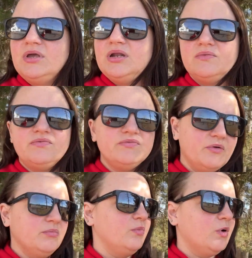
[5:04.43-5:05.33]
you know,
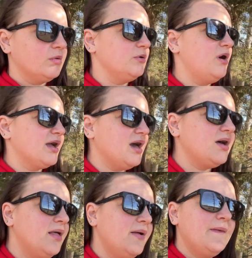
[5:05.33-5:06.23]
from where we walk
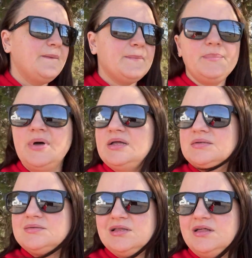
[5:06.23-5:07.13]
at. But
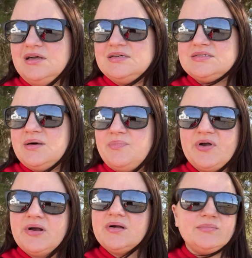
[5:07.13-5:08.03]
Lily is up
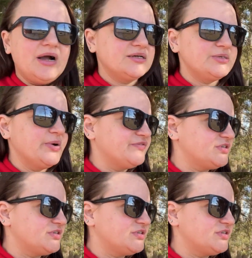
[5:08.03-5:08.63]
there by herself,